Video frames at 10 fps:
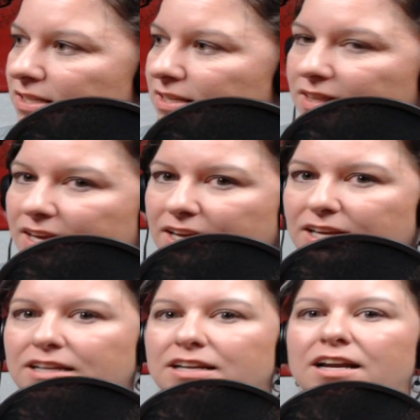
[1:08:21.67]
and then they
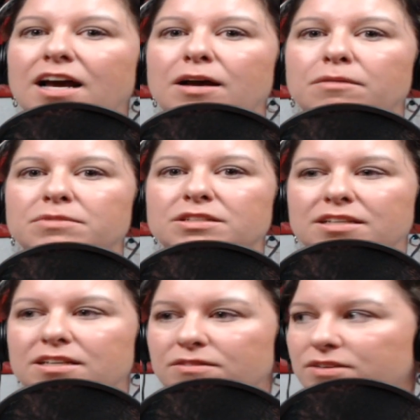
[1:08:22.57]
heat it up to
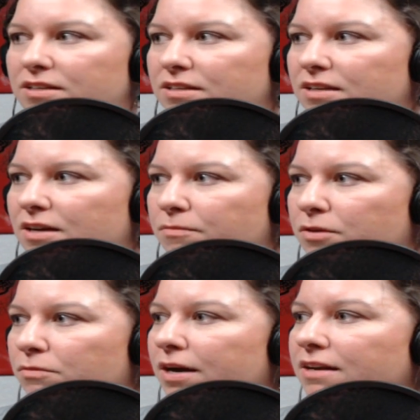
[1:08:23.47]
give it
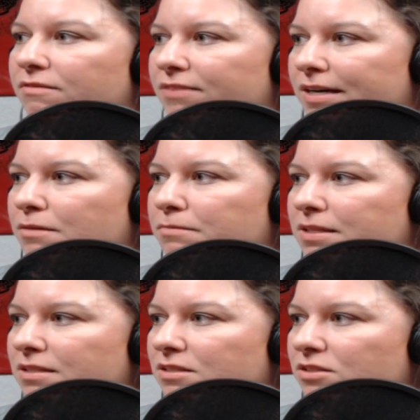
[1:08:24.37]
the right
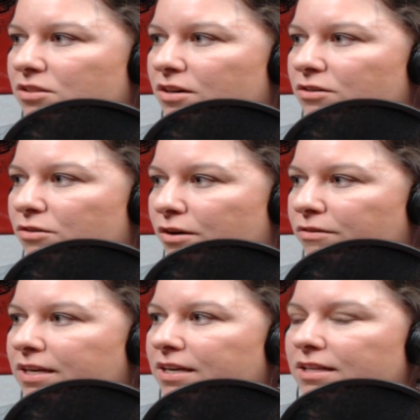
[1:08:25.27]
environment to start growing,